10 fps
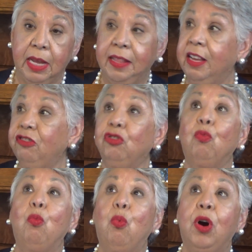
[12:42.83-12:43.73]
And that's just
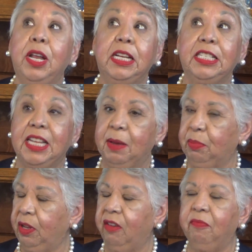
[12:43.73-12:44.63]
one
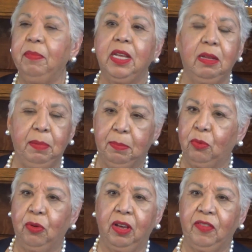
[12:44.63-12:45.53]
example of many
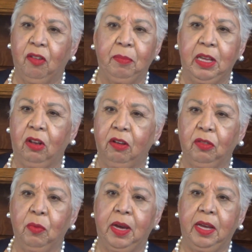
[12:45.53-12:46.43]
people who have helped me
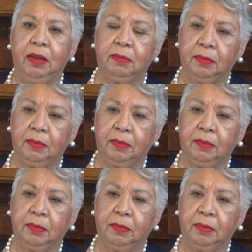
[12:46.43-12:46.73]
along the way.